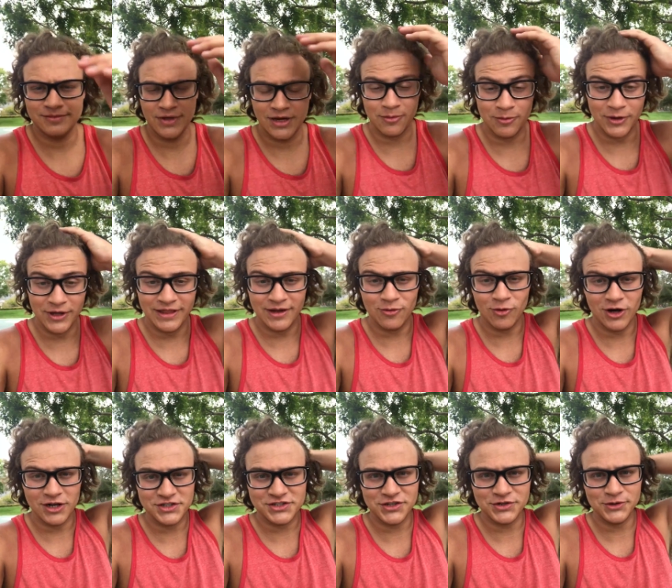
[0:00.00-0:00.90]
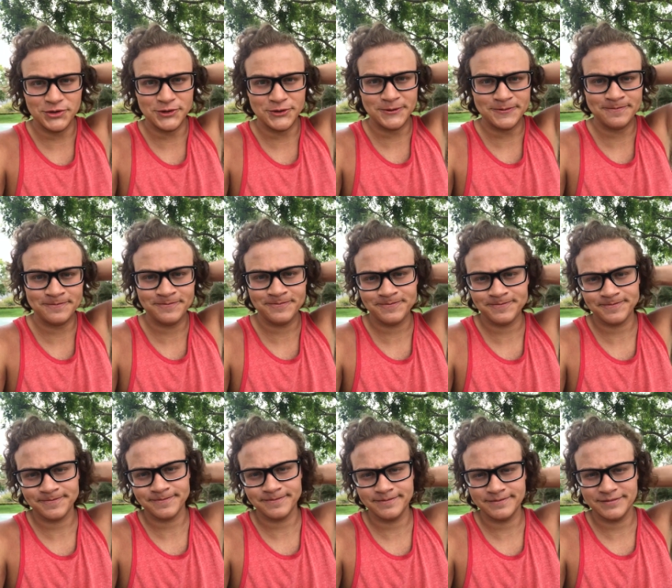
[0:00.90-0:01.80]
want to
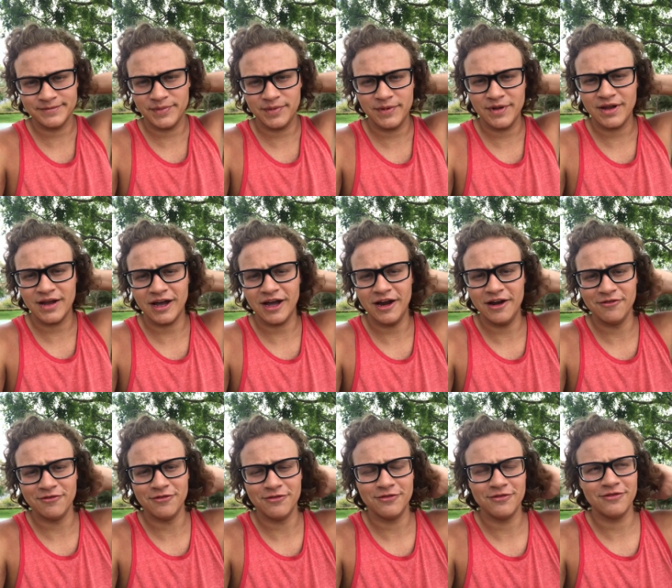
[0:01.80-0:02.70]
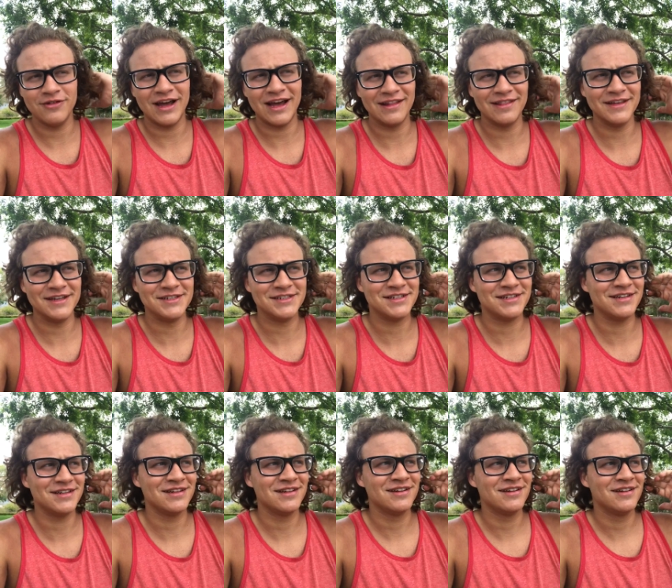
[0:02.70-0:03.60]
kind of at
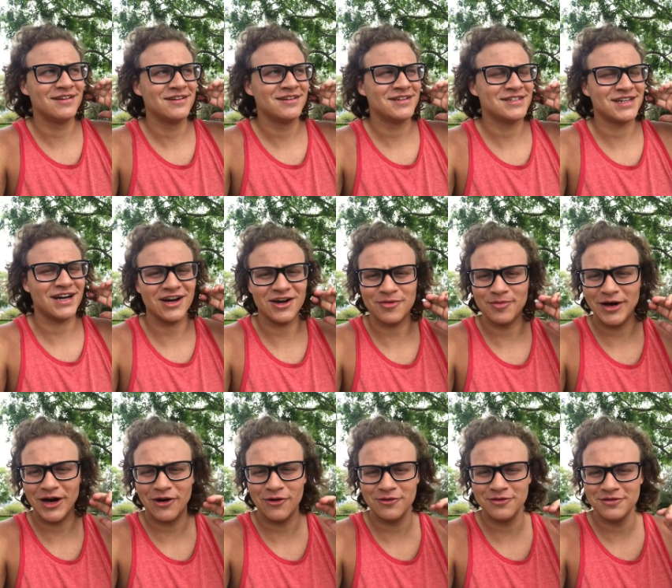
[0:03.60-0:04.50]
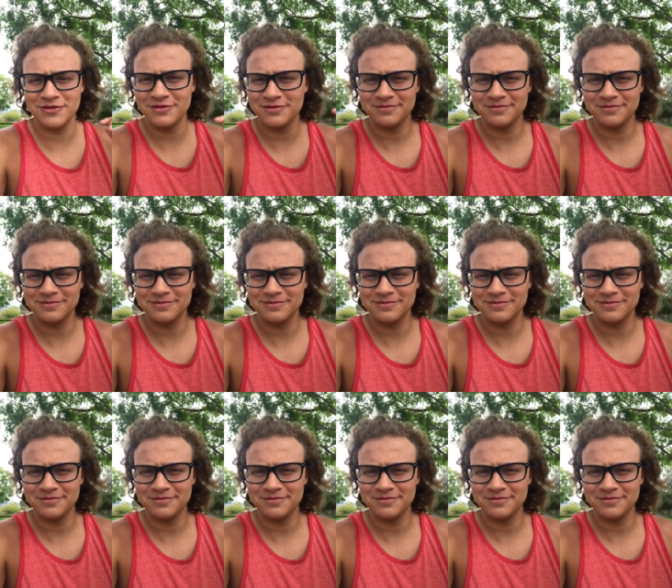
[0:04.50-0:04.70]
least talk about